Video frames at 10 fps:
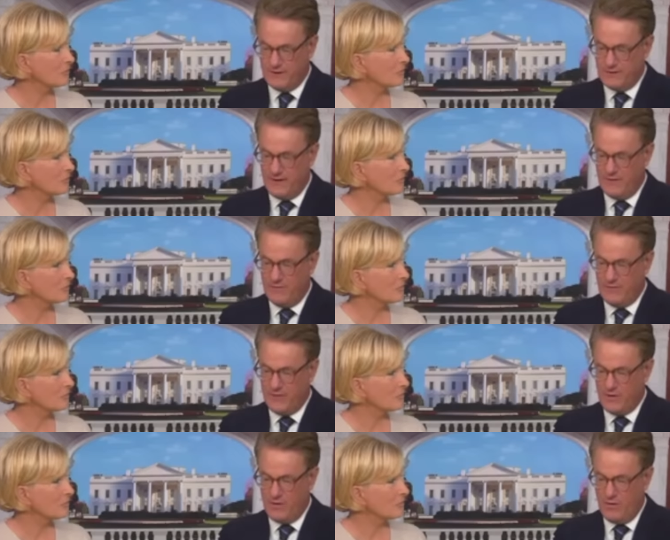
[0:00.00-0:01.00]
Speaker 1: now, but
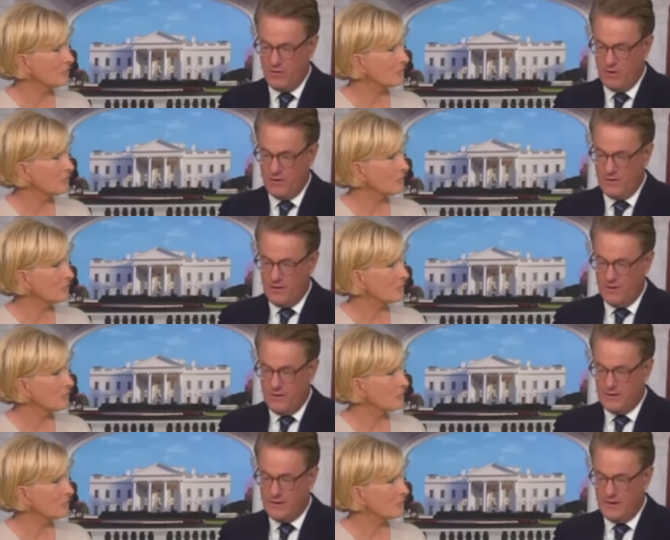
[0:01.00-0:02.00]
there are,
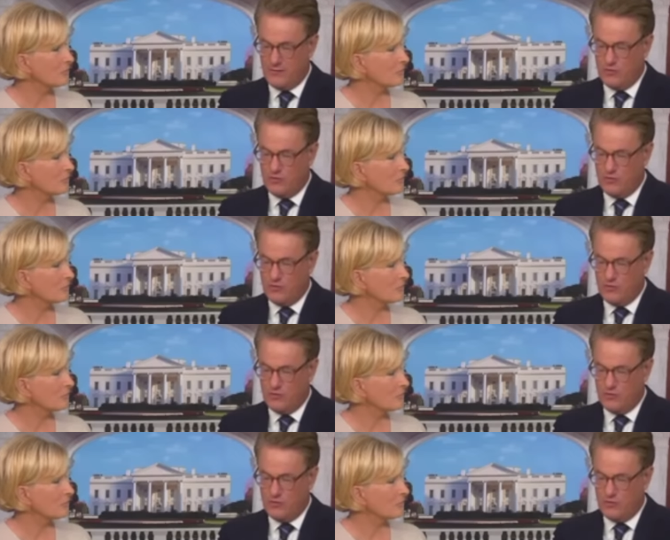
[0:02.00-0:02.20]
again,